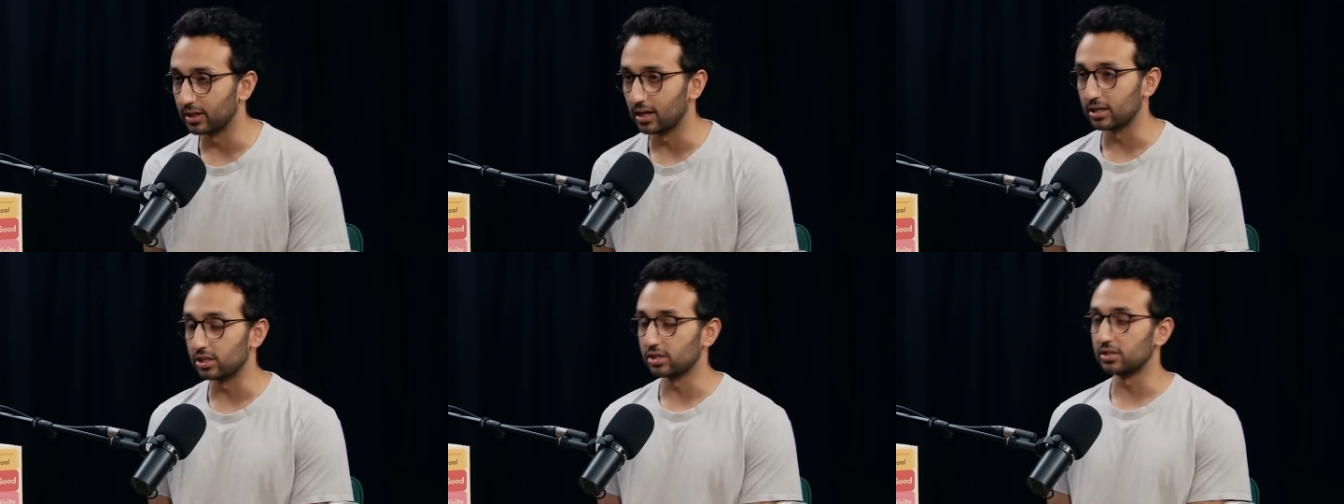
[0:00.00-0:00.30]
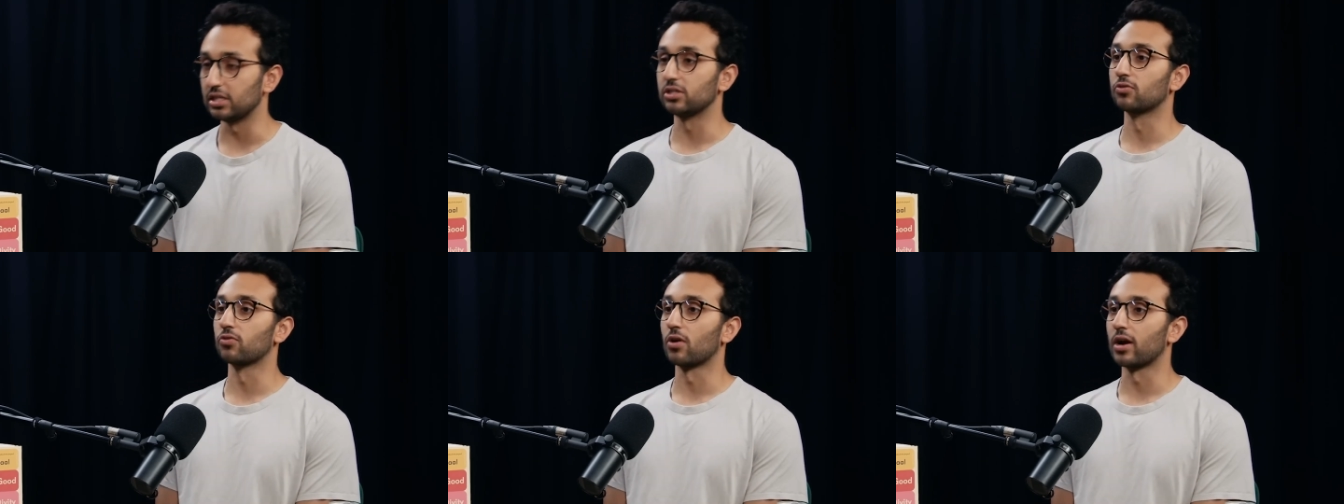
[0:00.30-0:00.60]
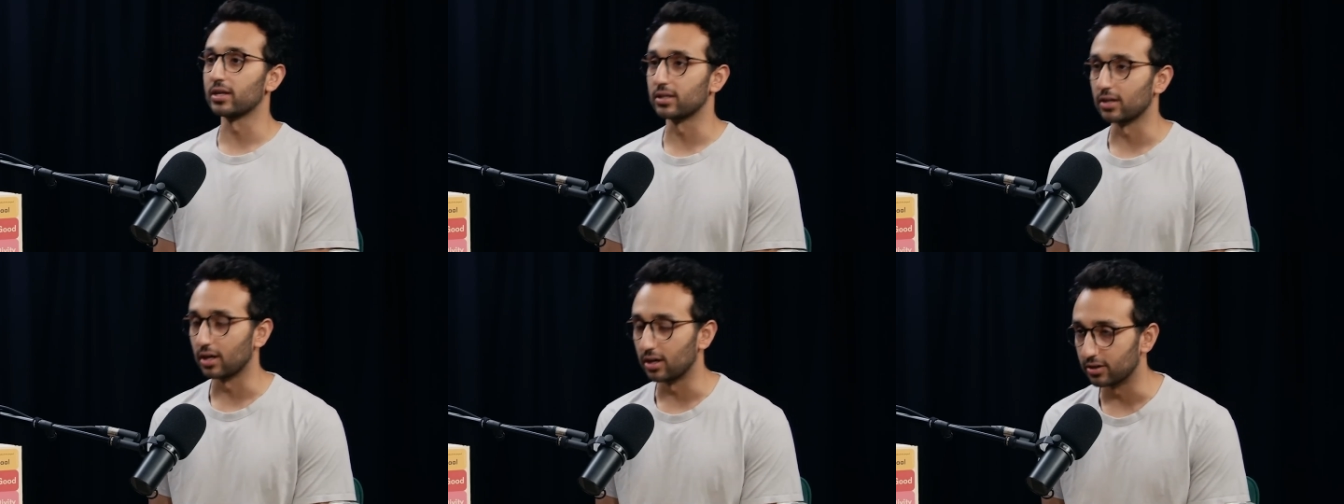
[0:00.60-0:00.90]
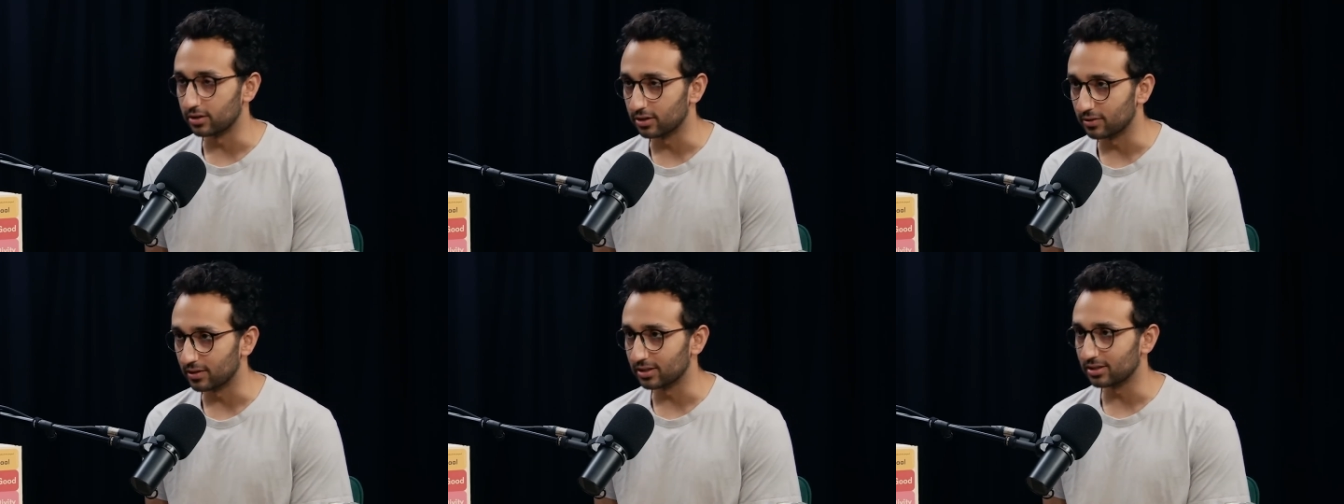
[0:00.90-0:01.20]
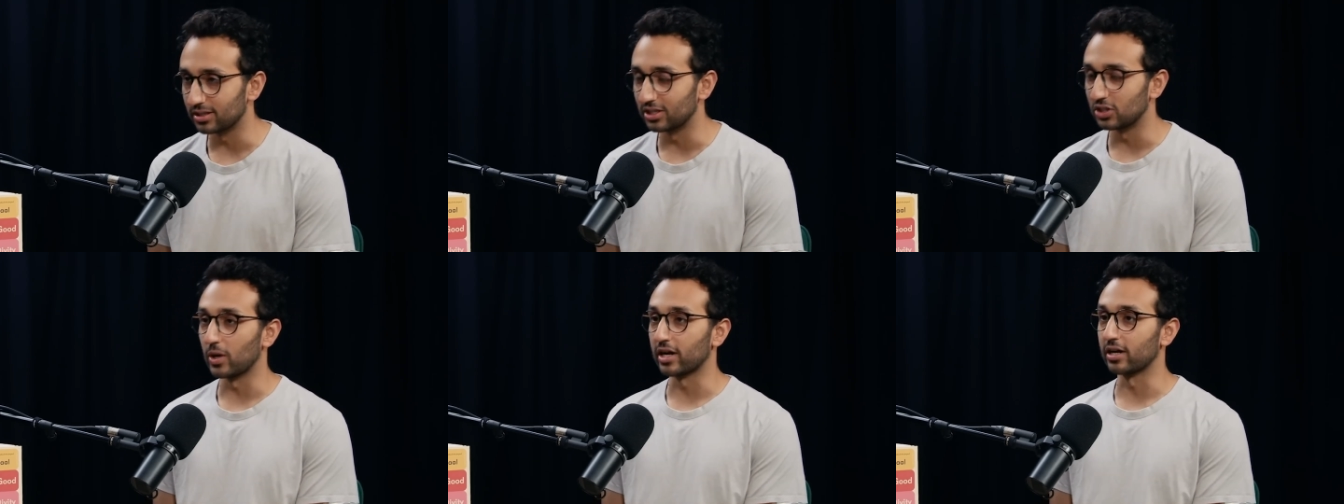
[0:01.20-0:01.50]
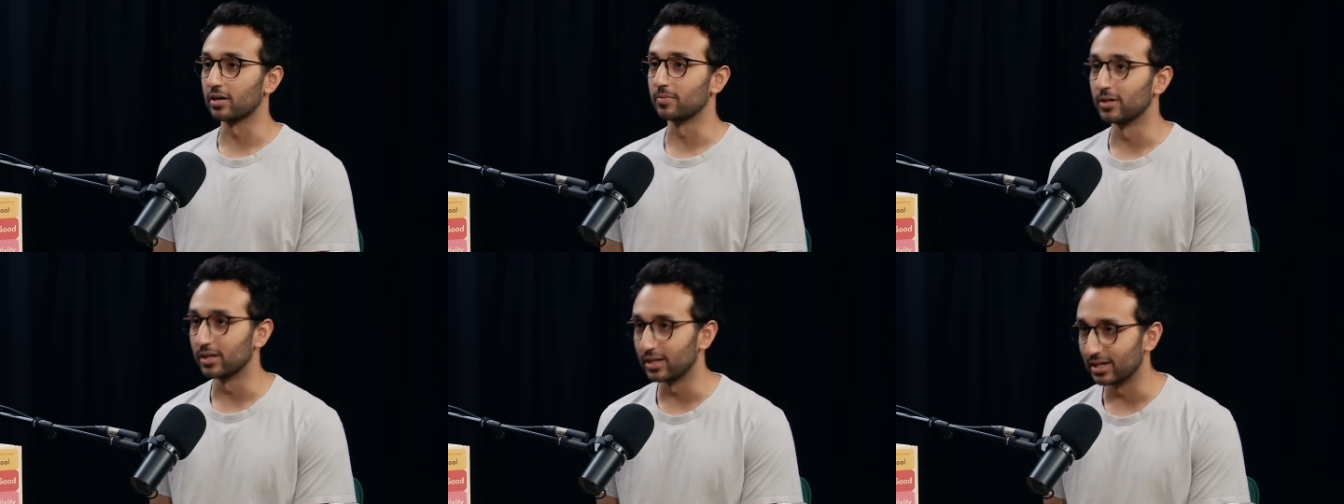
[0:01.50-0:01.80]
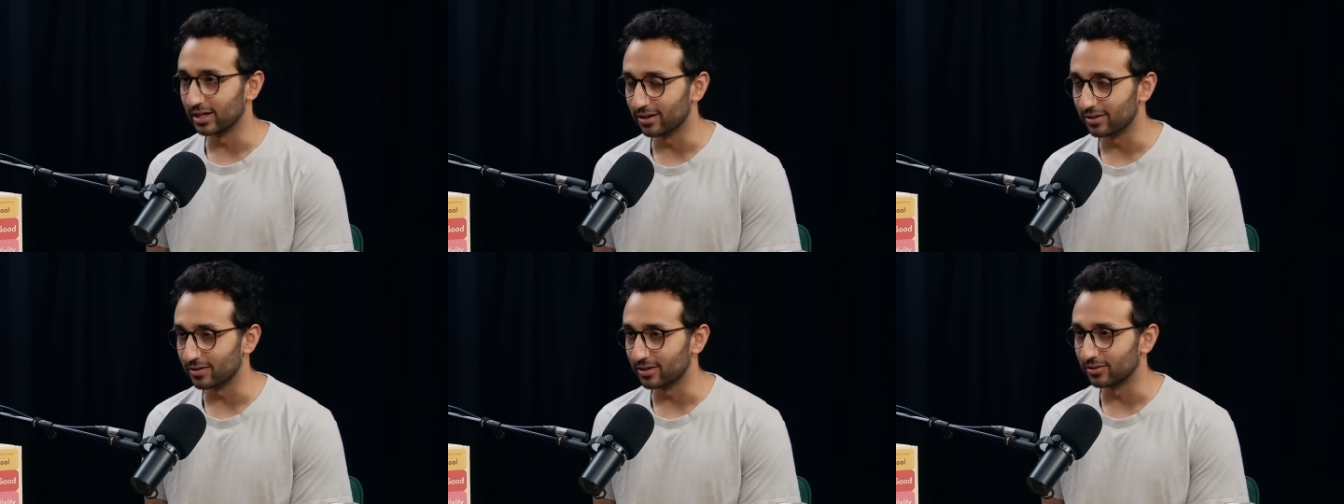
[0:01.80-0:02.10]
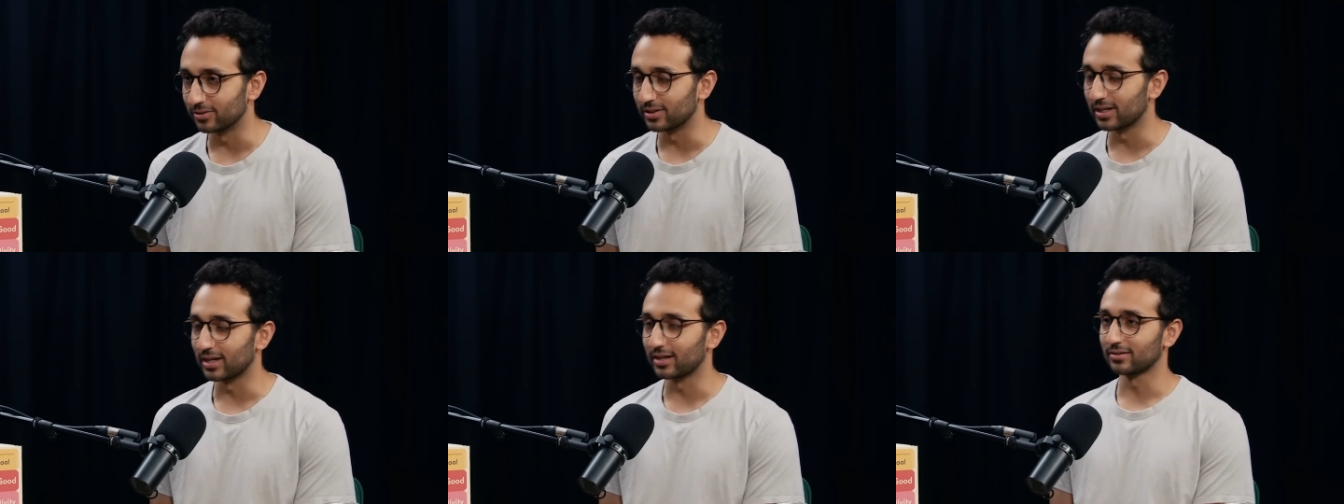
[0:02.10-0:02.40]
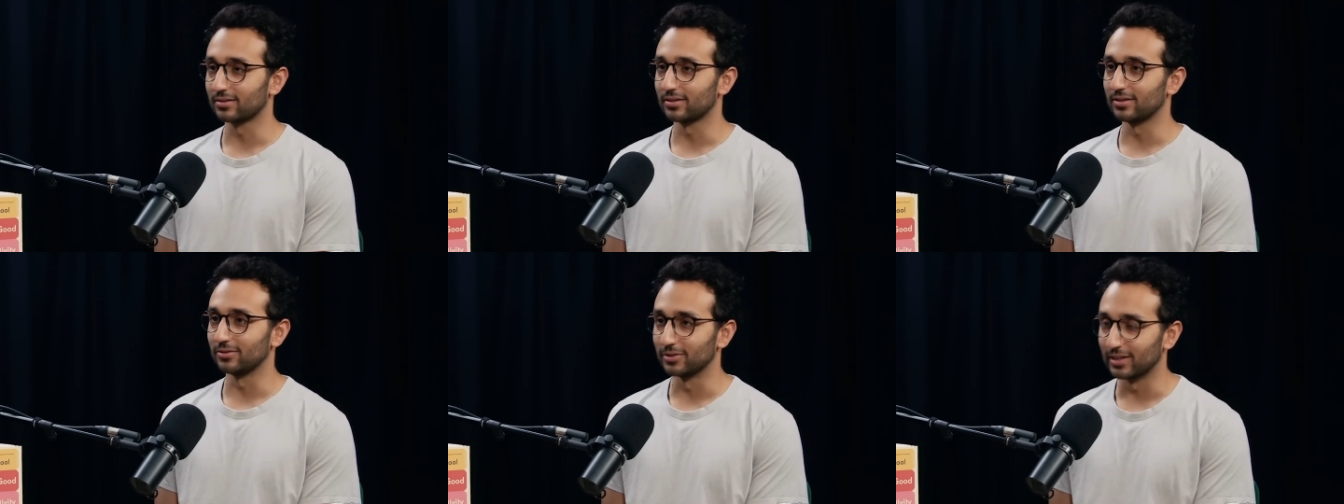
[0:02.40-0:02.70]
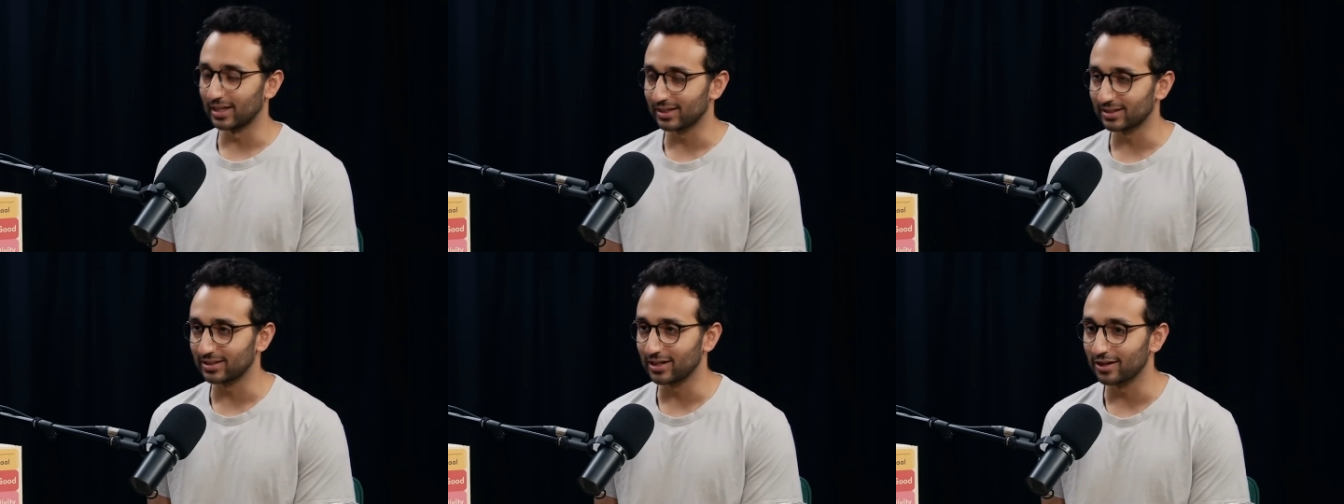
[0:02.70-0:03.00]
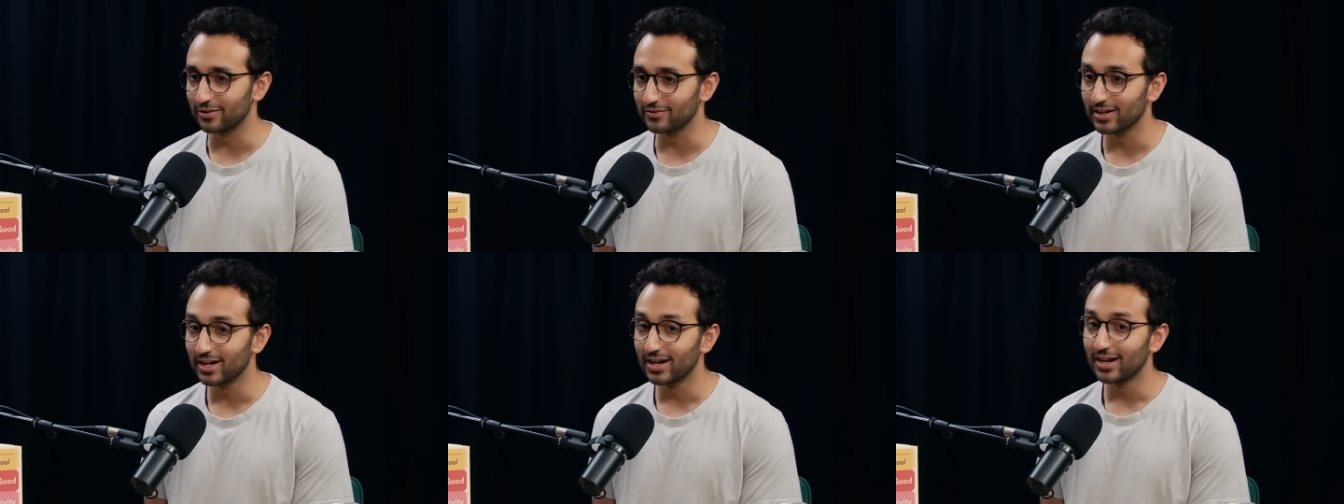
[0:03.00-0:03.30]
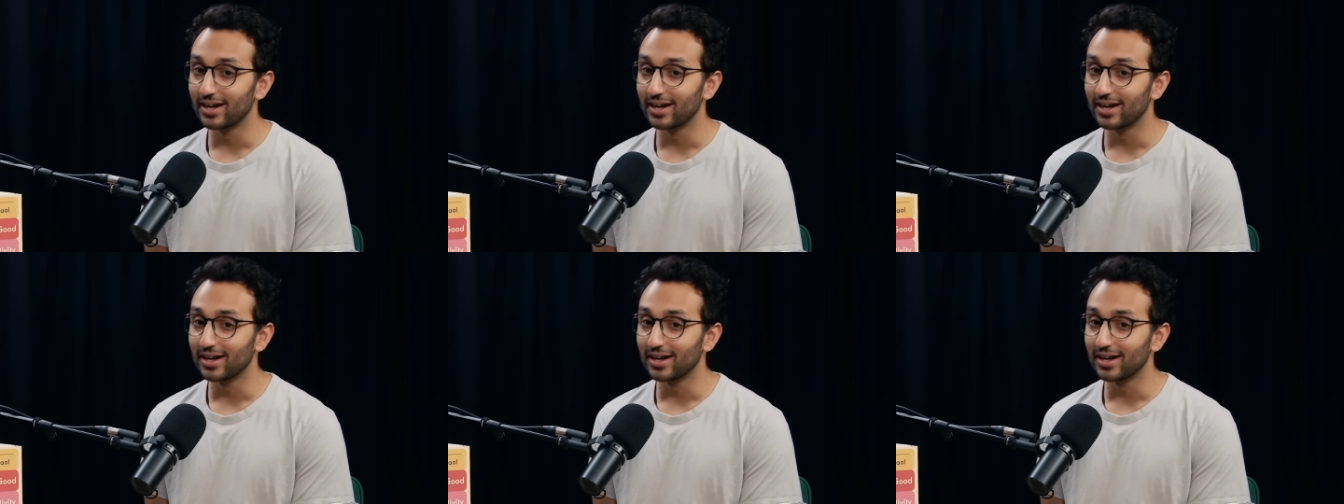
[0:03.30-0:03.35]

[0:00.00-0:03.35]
I just need to grind harder. I just need to wake up earlier and all that stuff.